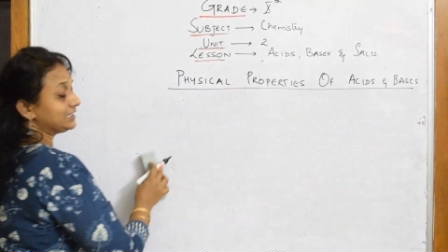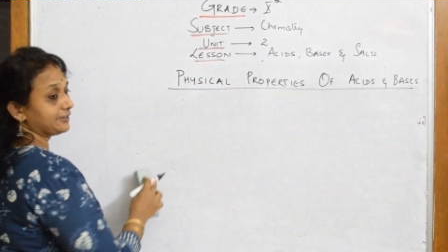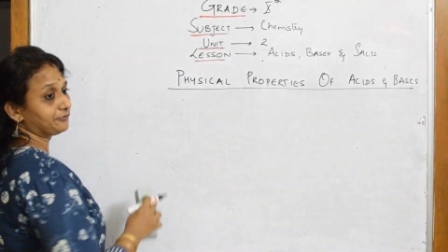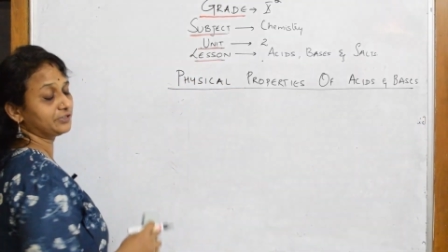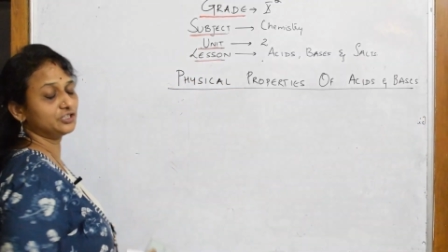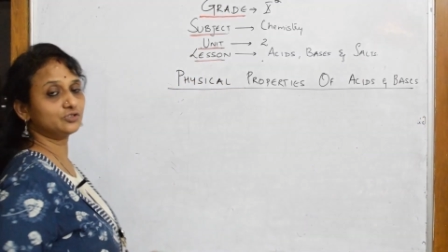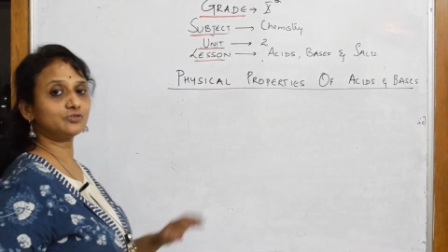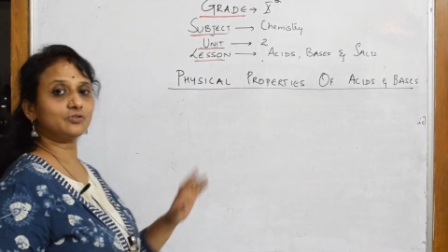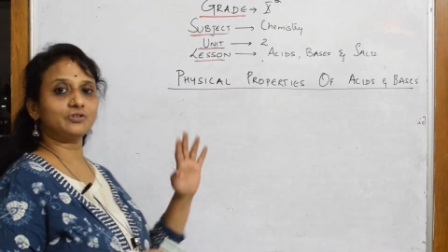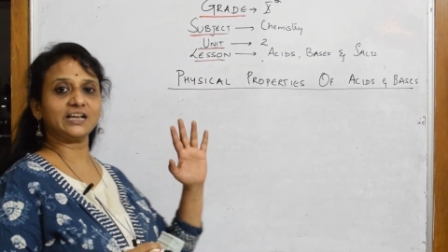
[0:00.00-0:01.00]
definitions
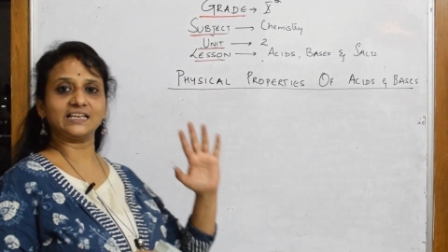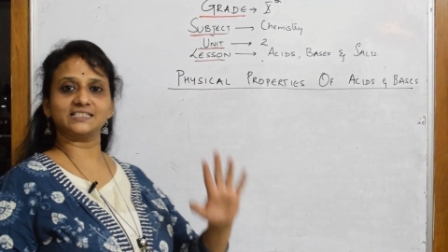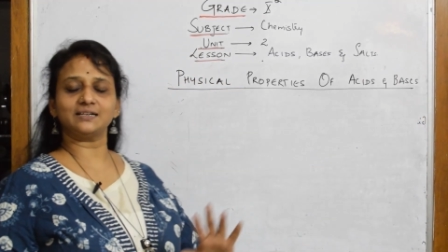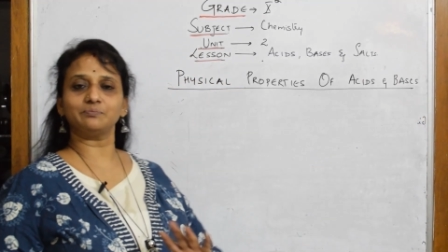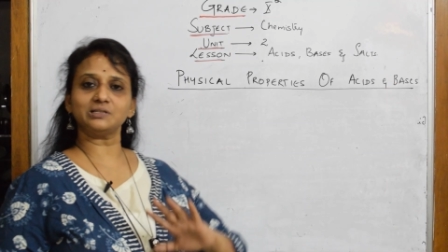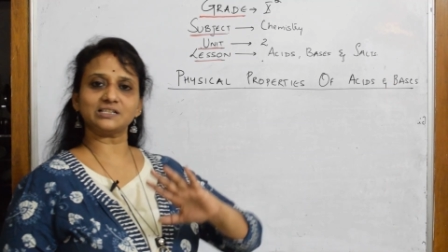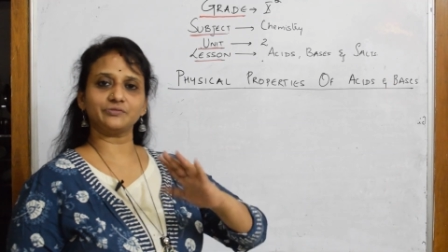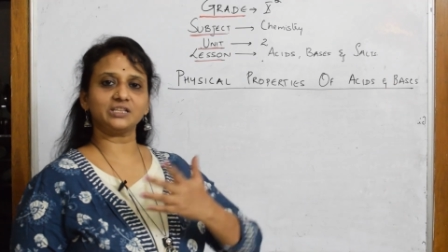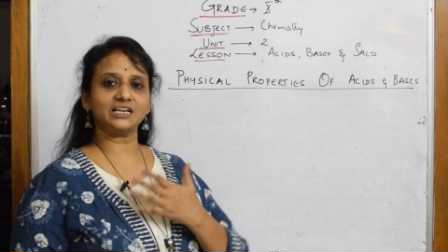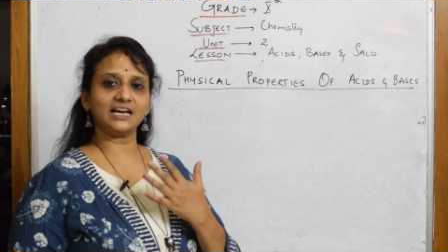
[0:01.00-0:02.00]
or examples,
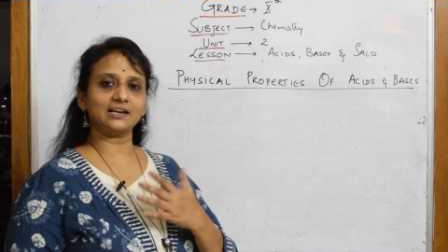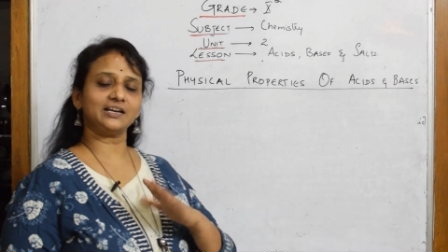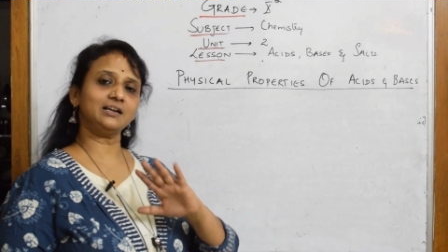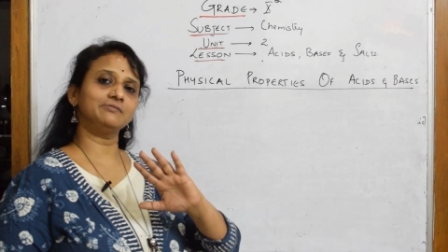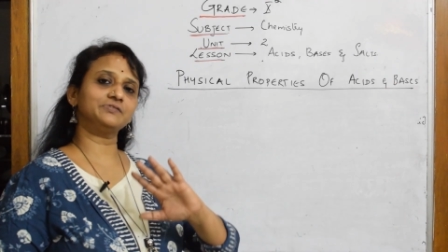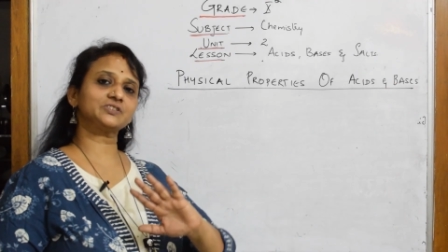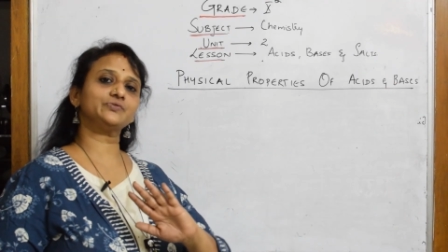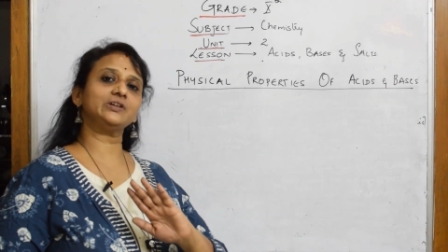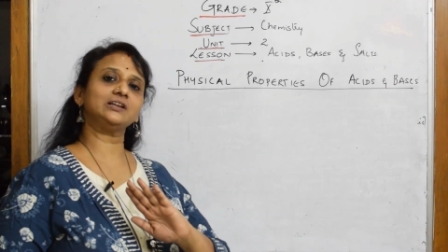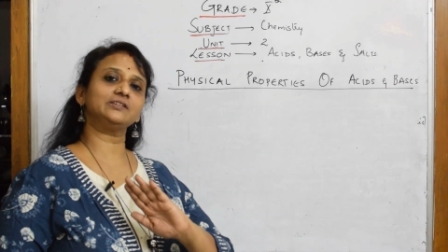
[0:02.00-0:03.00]
everything I'll write. First,
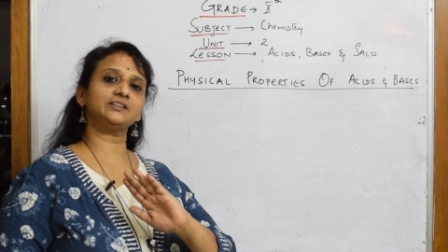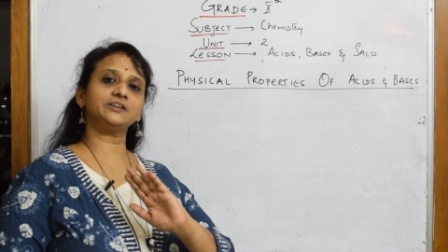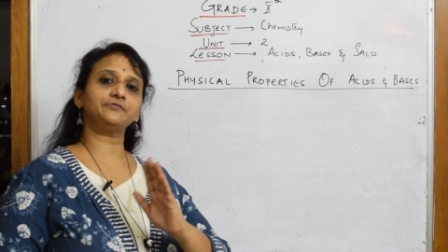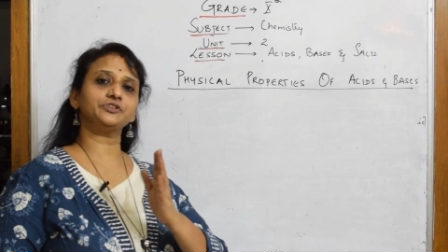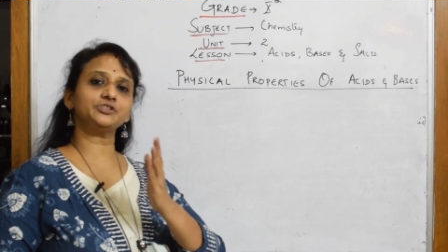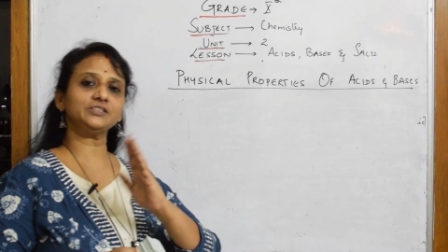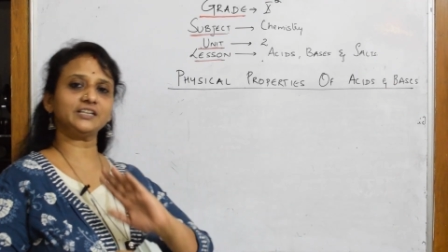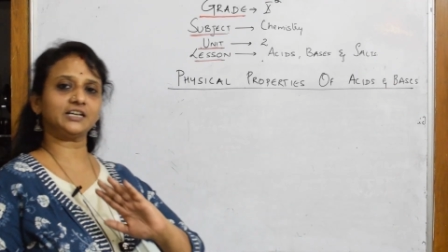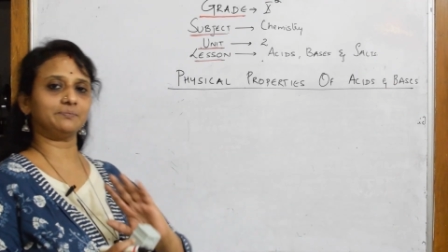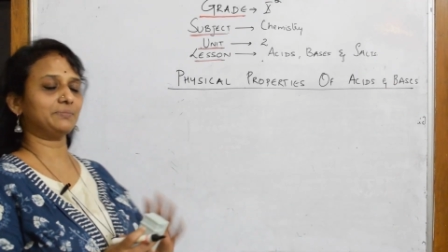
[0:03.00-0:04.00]
we'll learn the definition,
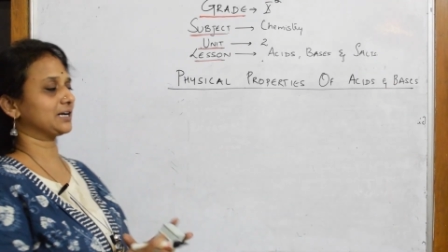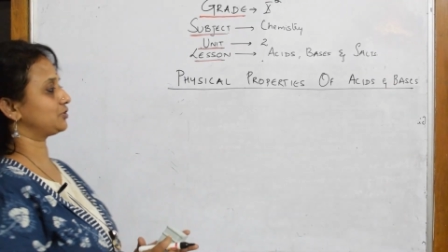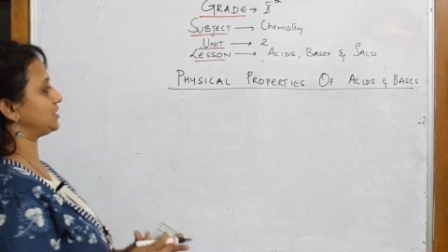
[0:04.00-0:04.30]
then come back to